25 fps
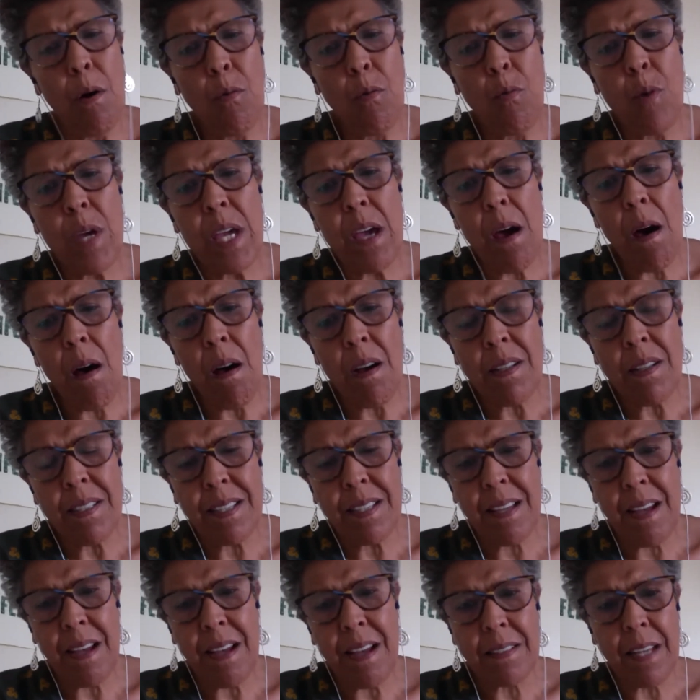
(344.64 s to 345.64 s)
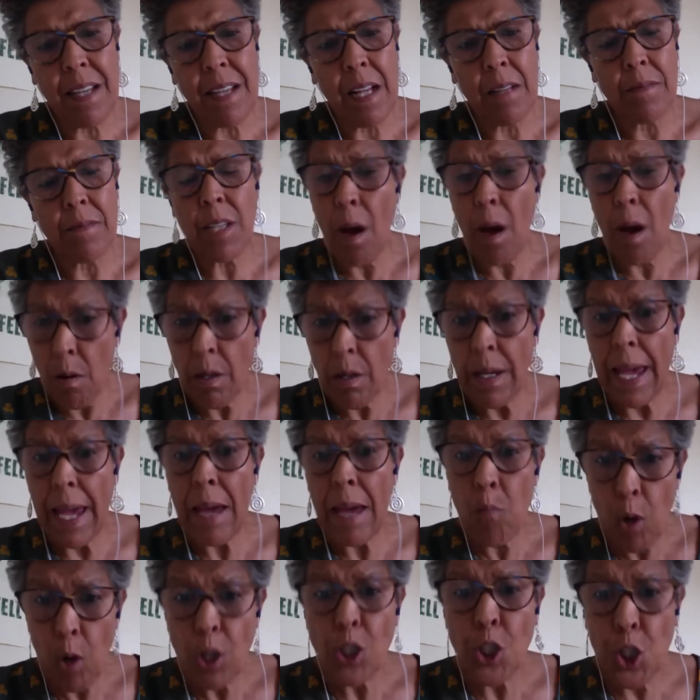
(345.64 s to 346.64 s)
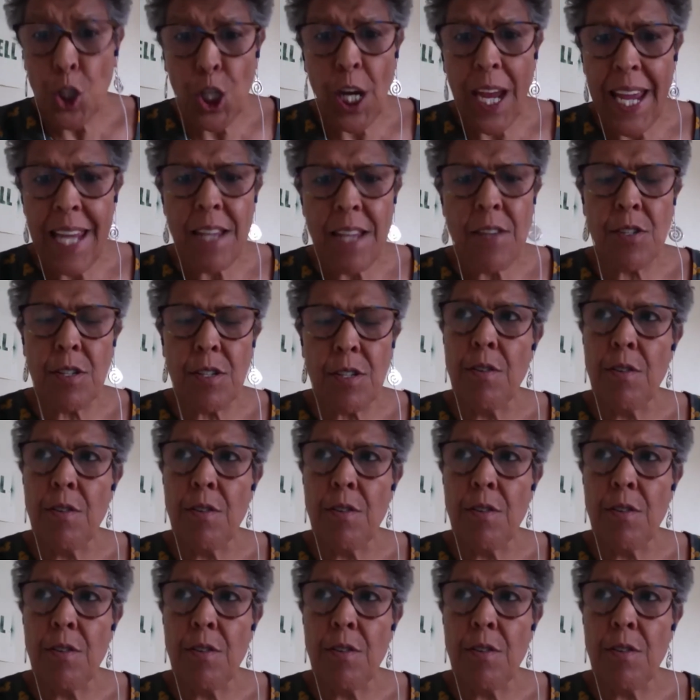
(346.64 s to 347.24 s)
we ask ourselves, okay, what change